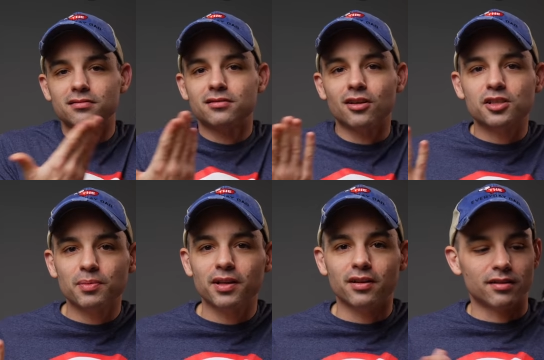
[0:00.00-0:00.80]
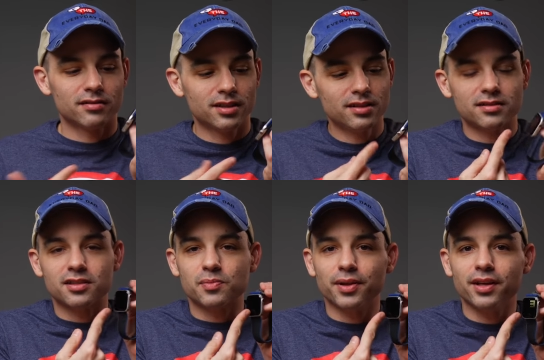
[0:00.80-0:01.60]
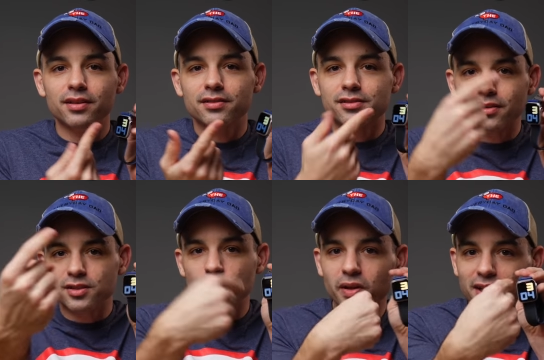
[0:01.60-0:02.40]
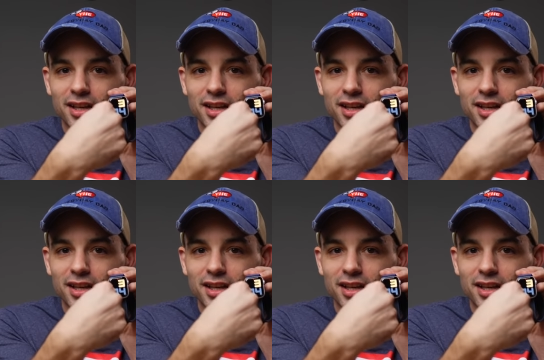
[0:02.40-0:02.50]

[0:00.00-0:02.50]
it's on display here. Get it? The display? It's on display